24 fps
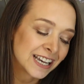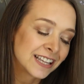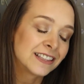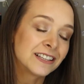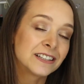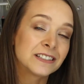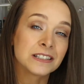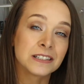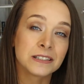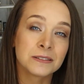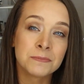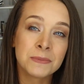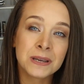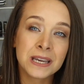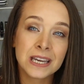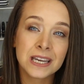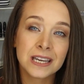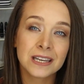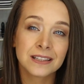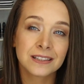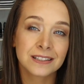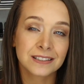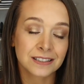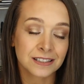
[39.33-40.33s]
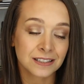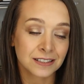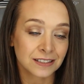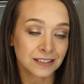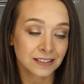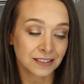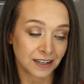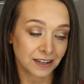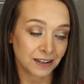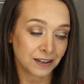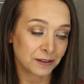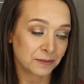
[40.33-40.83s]
This is me. This
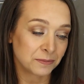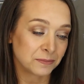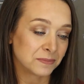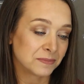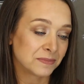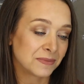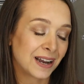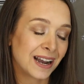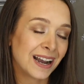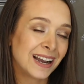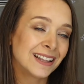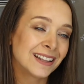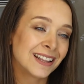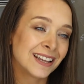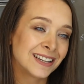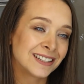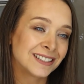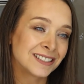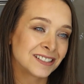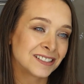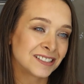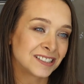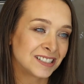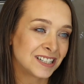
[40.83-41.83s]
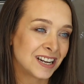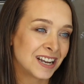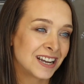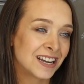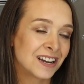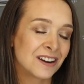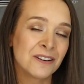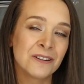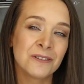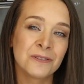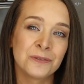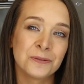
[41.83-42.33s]
is, I like to
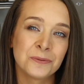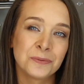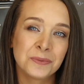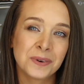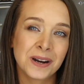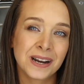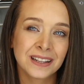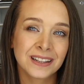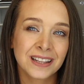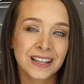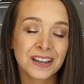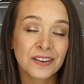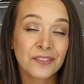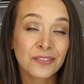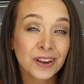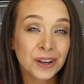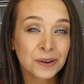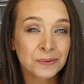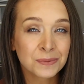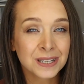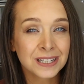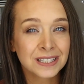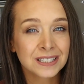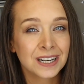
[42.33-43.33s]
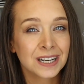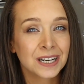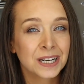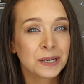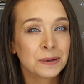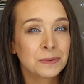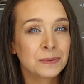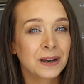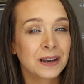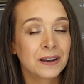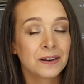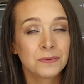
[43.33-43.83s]
stay home. I like family
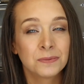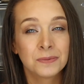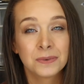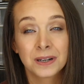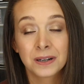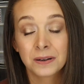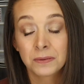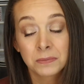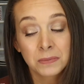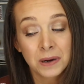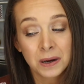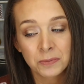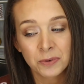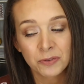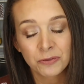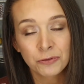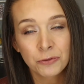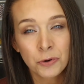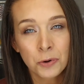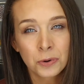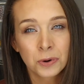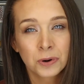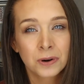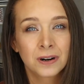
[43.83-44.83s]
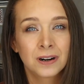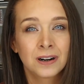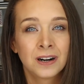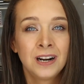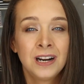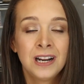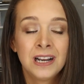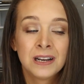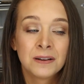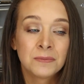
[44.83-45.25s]
time. I have a mom of four.